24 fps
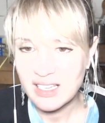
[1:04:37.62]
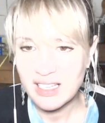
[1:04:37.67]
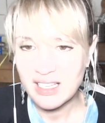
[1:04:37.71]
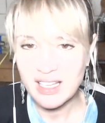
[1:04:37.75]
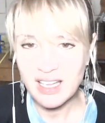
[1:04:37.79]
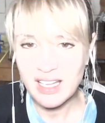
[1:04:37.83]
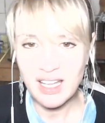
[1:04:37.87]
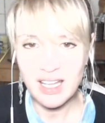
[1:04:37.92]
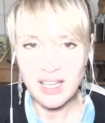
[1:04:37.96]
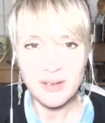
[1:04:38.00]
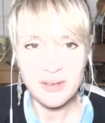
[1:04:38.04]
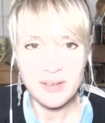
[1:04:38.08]

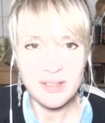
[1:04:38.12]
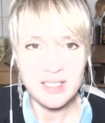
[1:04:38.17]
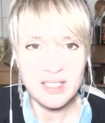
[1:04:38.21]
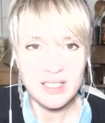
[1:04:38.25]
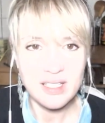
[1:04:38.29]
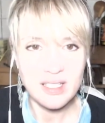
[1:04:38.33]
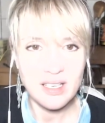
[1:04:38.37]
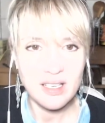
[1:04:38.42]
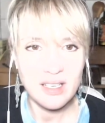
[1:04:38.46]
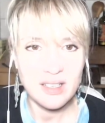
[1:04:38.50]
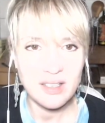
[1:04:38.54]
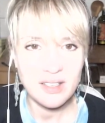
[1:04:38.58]
There we
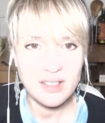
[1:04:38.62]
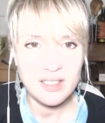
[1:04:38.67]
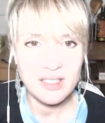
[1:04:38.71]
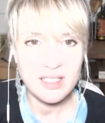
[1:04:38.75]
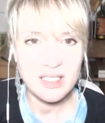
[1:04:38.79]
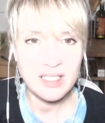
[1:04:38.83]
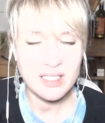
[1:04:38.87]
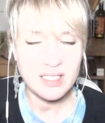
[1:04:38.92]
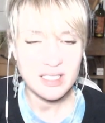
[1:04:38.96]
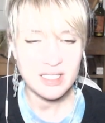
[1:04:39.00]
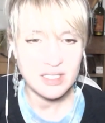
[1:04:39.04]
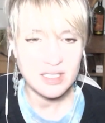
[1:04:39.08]
go.
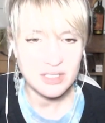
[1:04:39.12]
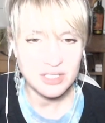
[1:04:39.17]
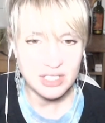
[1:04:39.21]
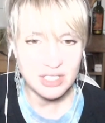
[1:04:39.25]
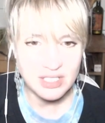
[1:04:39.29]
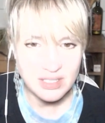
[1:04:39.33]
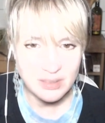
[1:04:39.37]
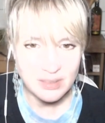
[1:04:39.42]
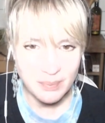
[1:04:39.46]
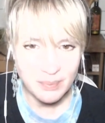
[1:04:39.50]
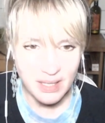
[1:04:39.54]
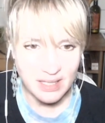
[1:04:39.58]
Can you
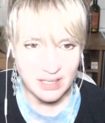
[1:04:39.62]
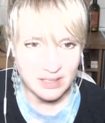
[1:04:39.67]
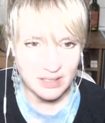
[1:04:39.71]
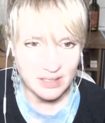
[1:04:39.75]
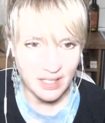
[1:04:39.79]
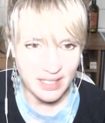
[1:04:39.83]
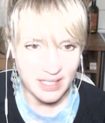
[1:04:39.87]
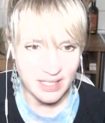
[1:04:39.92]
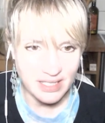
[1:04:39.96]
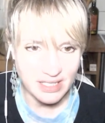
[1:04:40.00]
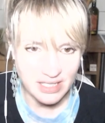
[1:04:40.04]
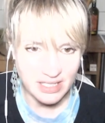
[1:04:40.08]
just speak so
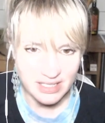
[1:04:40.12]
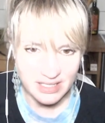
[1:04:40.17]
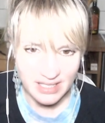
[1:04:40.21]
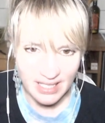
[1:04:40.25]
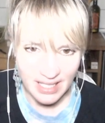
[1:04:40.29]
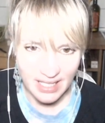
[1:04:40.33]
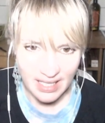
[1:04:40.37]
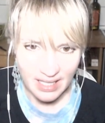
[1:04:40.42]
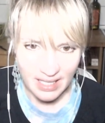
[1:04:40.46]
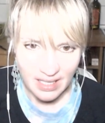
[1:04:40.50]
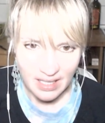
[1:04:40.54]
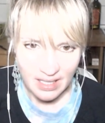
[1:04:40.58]
I can just
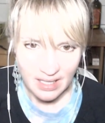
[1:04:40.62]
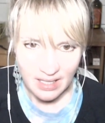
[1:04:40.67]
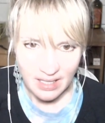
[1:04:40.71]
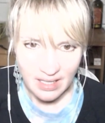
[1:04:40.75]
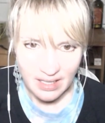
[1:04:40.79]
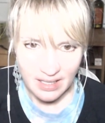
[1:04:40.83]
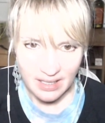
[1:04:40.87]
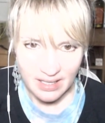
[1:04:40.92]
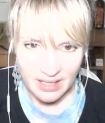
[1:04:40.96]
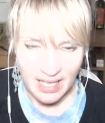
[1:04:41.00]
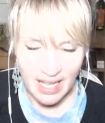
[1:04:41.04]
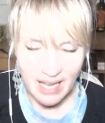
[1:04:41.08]
see?
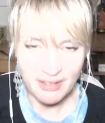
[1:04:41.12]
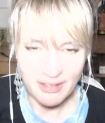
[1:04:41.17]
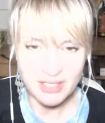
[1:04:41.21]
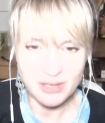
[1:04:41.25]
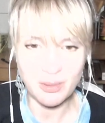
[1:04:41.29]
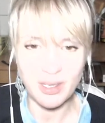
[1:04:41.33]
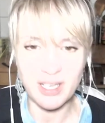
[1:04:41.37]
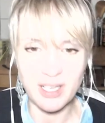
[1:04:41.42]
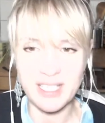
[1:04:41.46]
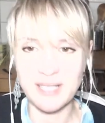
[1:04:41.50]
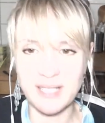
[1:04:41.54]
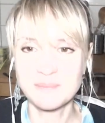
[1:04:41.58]
There, it's
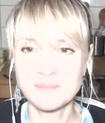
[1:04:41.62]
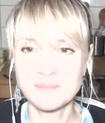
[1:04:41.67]
working.